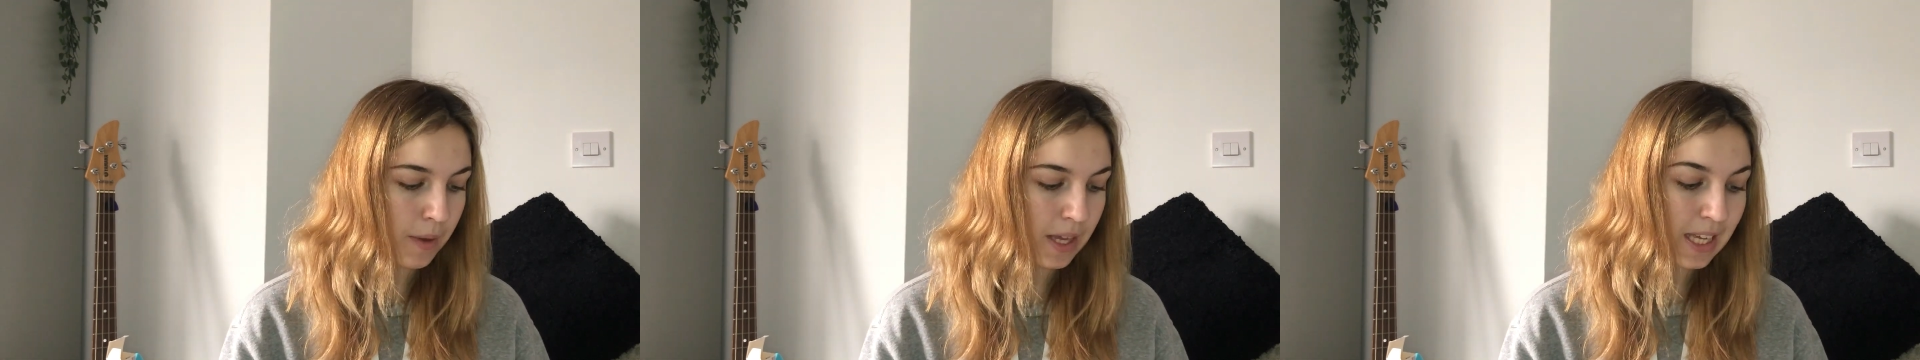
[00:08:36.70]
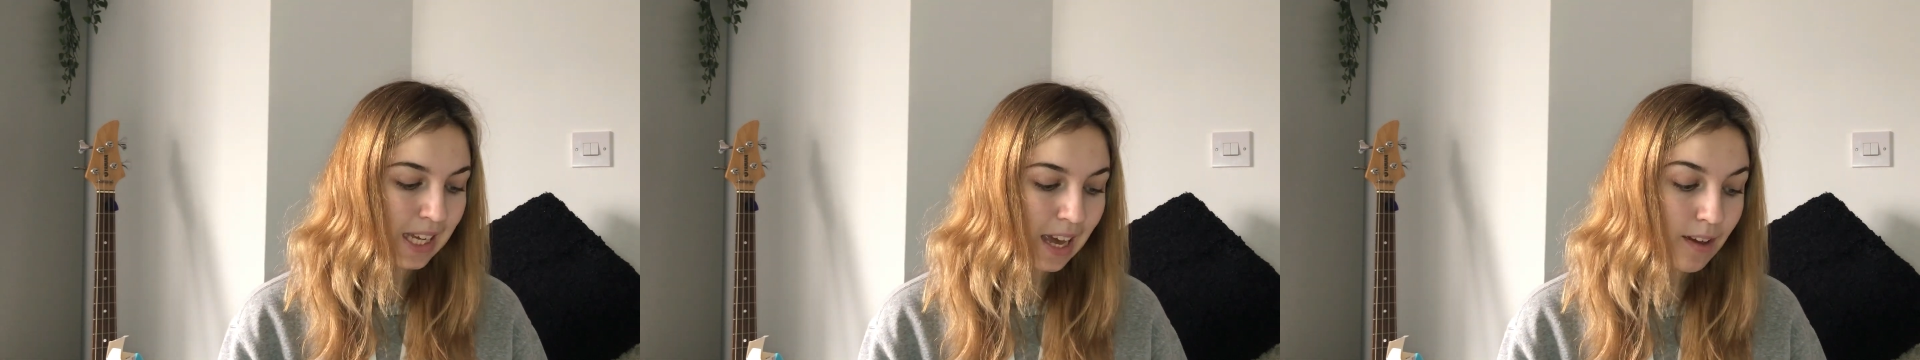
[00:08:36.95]

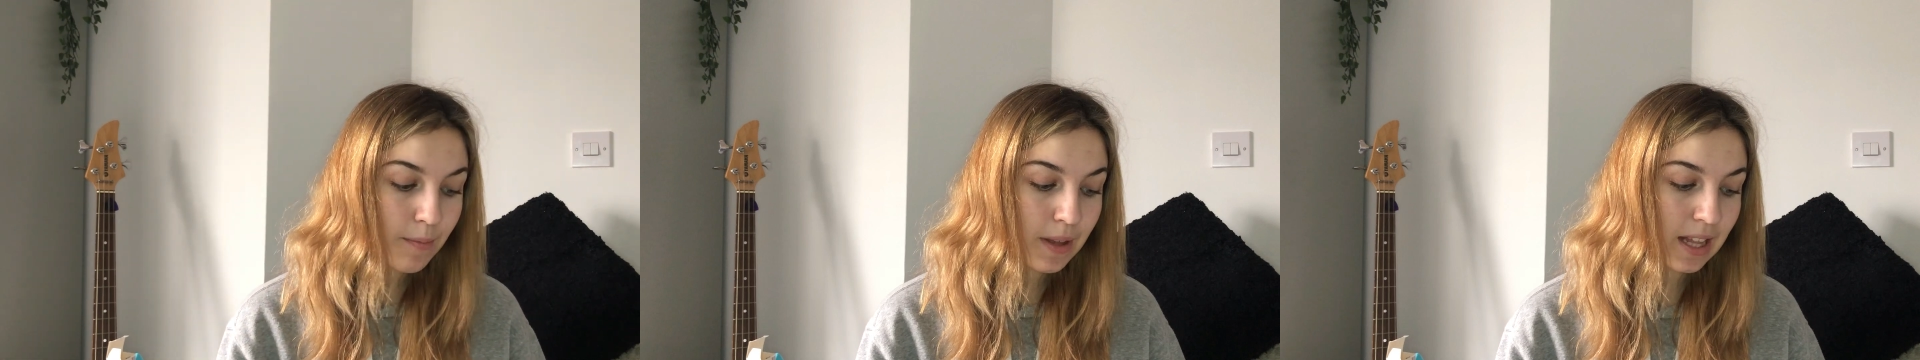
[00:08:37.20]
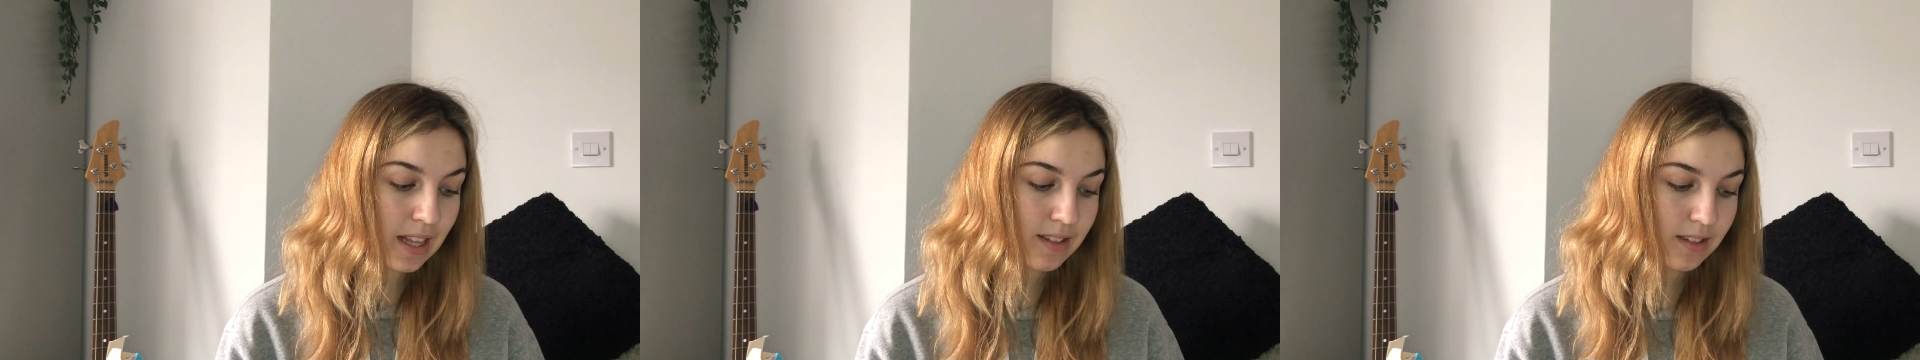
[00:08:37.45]
He gave me
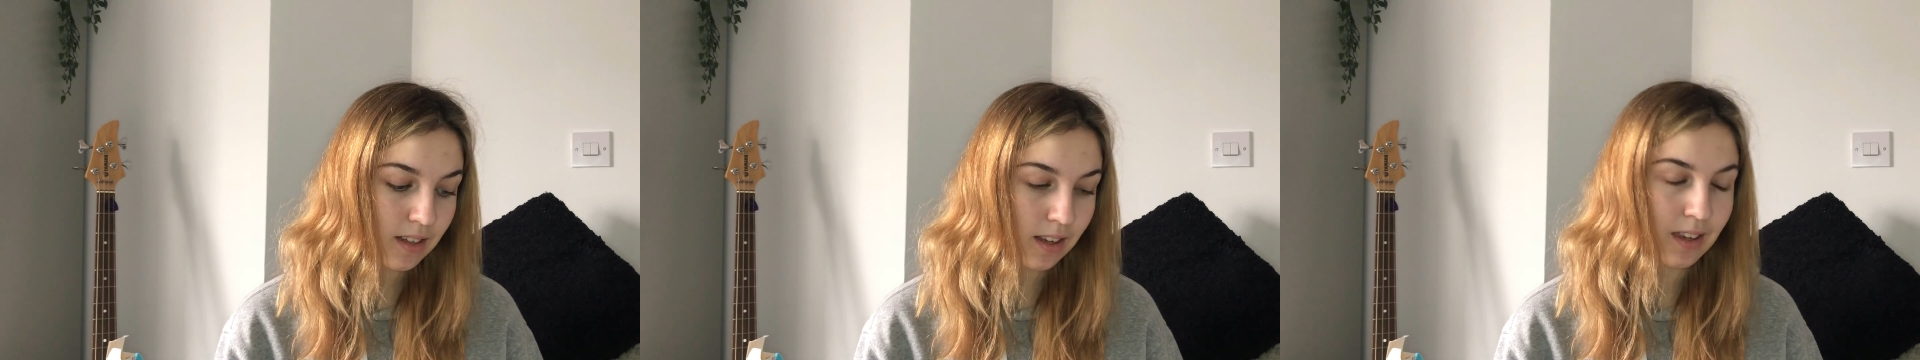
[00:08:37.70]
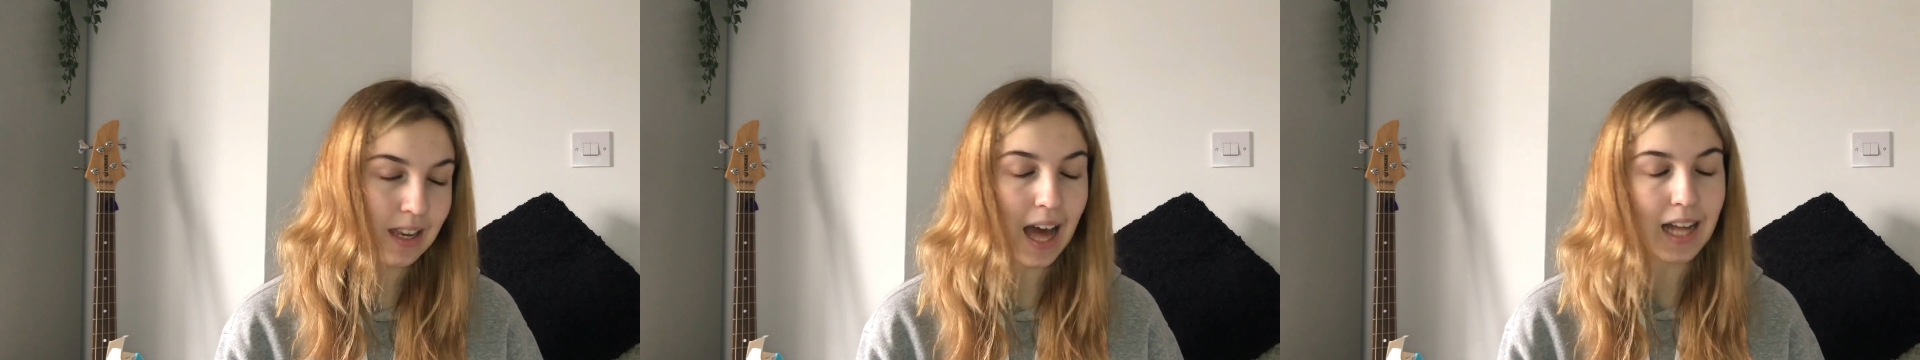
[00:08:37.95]
this
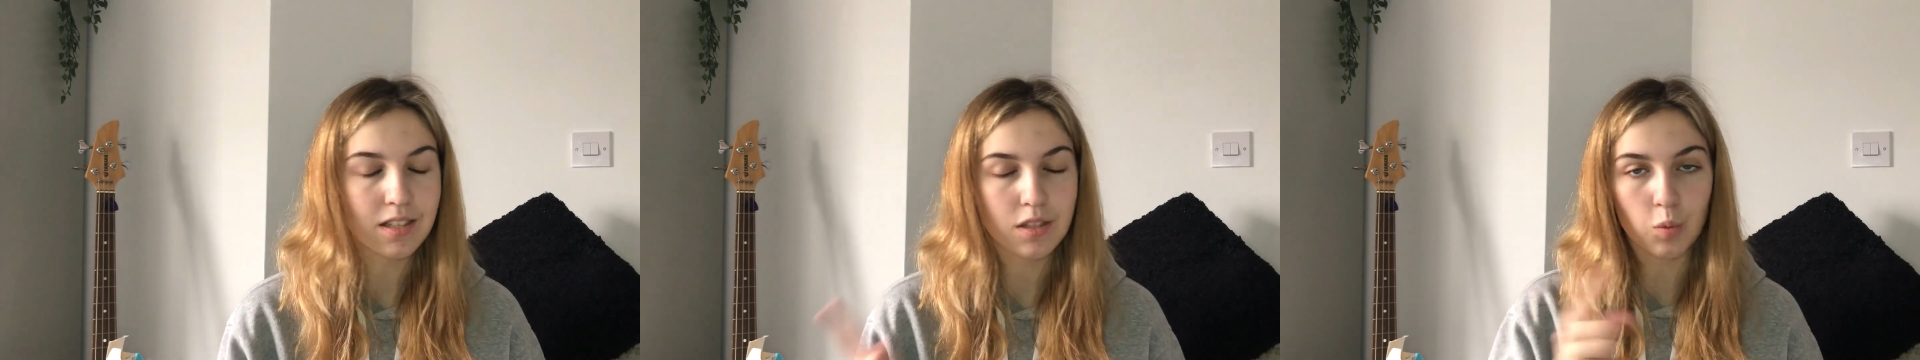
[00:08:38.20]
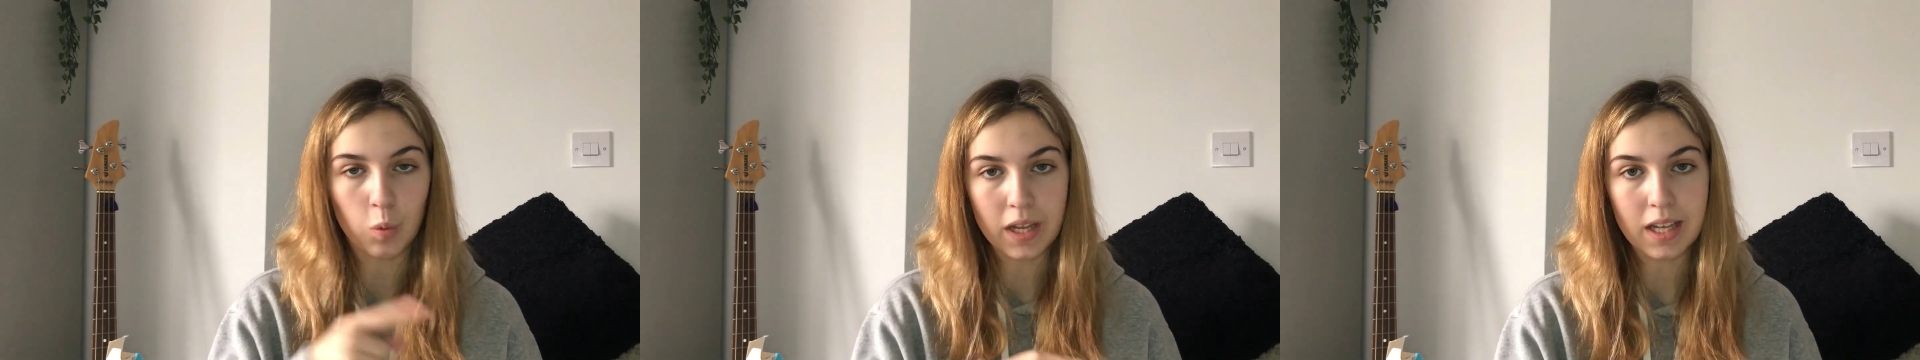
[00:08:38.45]
last
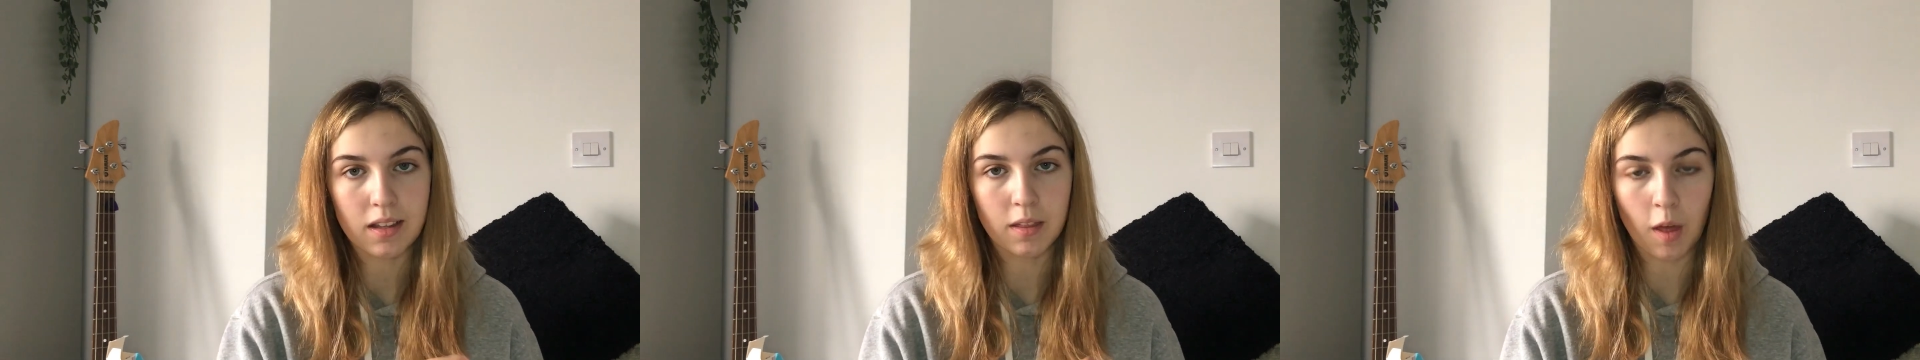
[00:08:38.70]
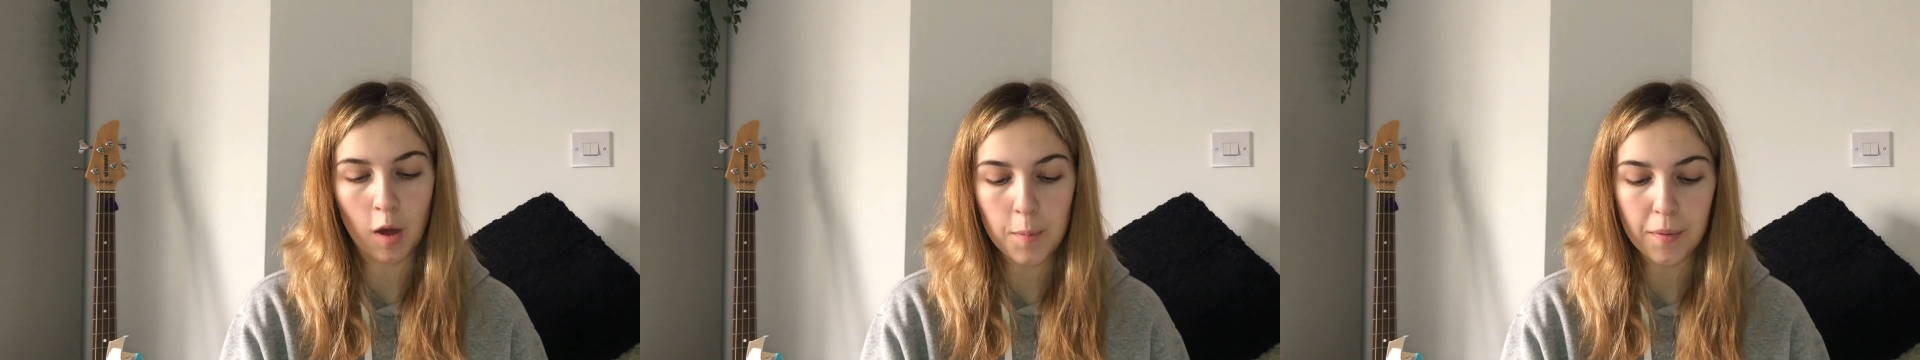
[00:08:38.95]
week though,